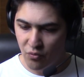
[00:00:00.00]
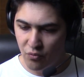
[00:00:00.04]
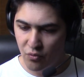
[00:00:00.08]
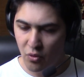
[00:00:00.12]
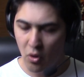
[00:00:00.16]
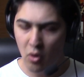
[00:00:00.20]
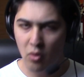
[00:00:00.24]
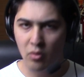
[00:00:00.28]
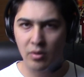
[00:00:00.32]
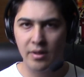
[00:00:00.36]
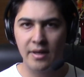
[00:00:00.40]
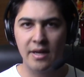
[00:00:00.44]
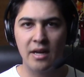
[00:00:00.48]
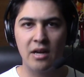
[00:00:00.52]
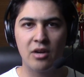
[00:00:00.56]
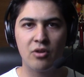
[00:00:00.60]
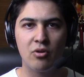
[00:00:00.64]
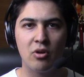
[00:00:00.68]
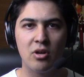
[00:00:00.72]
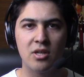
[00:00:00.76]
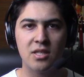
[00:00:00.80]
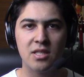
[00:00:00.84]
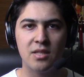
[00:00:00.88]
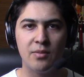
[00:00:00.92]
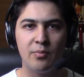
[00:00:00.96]
rolling
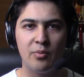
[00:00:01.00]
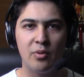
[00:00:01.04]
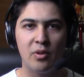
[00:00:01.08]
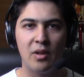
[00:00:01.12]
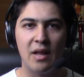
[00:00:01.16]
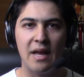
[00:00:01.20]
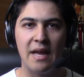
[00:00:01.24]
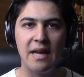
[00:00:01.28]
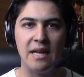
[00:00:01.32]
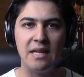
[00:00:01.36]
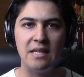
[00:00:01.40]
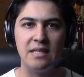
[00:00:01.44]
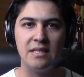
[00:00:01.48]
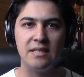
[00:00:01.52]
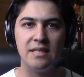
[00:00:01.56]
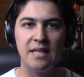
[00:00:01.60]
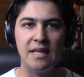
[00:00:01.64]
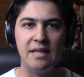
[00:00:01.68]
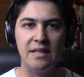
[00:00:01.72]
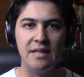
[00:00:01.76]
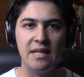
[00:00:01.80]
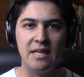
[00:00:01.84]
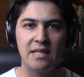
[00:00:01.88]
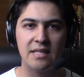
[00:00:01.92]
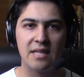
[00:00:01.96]
across the plains
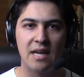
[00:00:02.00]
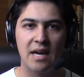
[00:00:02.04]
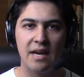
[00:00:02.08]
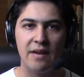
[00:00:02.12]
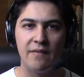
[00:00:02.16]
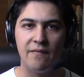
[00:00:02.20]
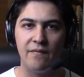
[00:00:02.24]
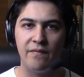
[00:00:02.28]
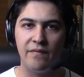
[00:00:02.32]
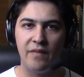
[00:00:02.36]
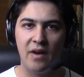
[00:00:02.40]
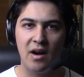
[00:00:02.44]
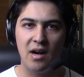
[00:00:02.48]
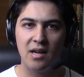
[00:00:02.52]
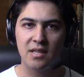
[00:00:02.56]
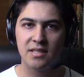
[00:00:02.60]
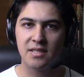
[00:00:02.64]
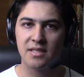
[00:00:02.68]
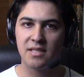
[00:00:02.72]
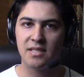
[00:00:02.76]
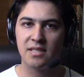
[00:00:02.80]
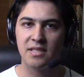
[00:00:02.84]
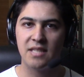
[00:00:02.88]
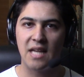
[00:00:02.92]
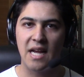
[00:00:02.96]
in this kind of
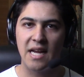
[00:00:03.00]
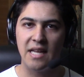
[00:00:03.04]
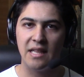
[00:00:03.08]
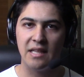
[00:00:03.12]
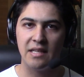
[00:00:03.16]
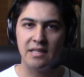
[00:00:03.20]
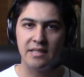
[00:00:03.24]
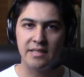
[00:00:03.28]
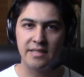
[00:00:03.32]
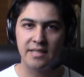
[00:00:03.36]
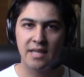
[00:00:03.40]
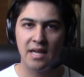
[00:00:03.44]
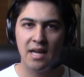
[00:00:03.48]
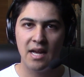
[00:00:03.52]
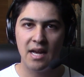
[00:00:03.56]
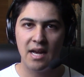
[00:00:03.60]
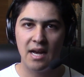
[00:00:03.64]
vast silence.